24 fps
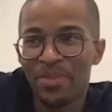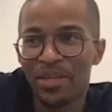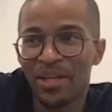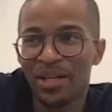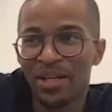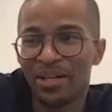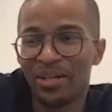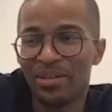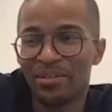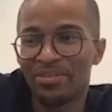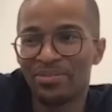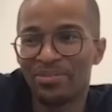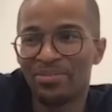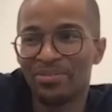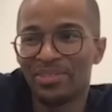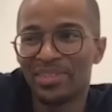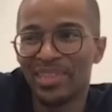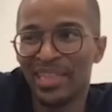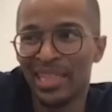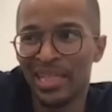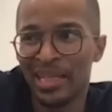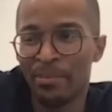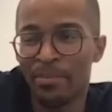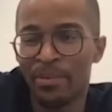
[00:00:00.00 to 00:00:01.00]
of
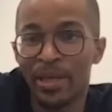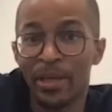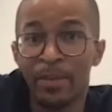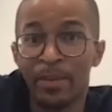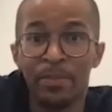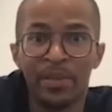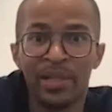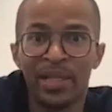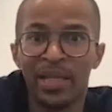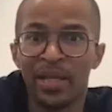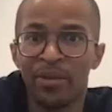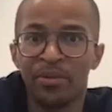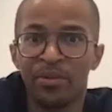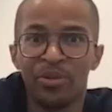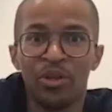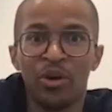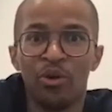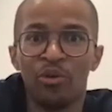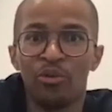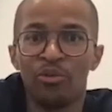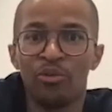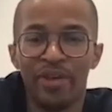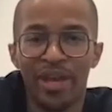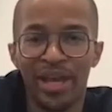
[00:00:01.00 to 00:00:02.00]
the NBA playing with
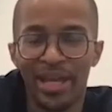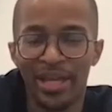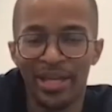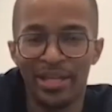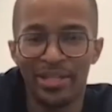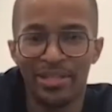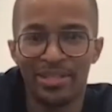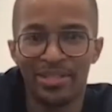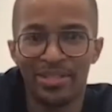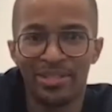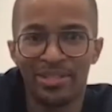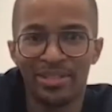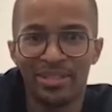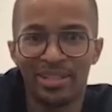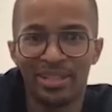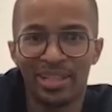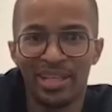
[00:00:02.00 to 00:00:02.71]
no fans.